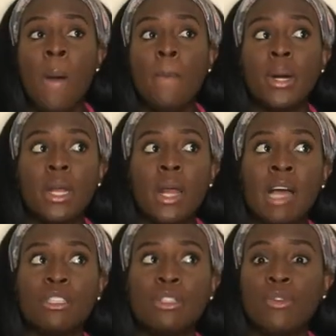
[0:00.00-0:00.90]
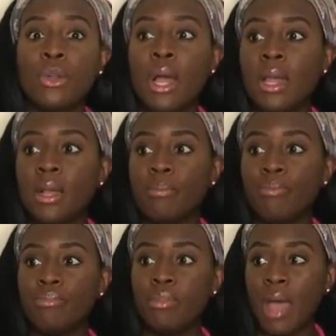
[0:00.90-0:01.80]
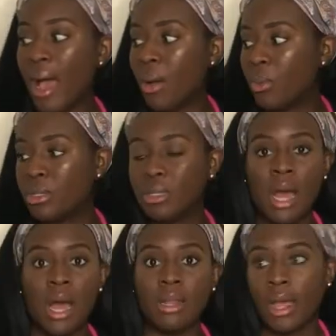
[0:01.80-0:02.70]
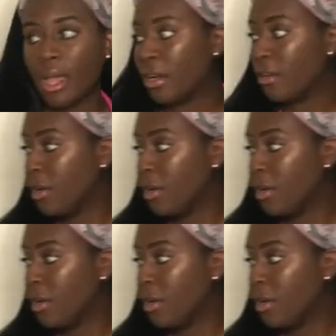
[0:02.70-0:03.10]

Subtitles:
But I just feel like that was not like